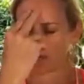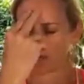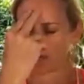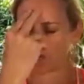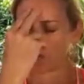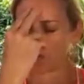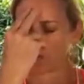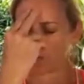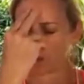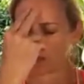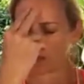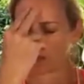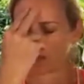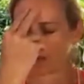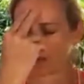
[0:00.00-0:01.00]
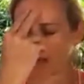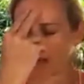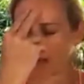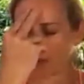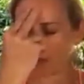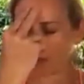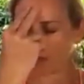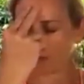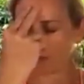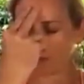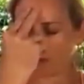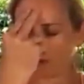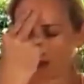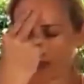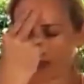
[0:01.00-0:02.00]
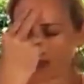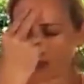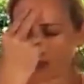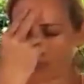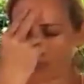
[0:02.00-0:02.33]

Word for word: full breath. Inhale through the right.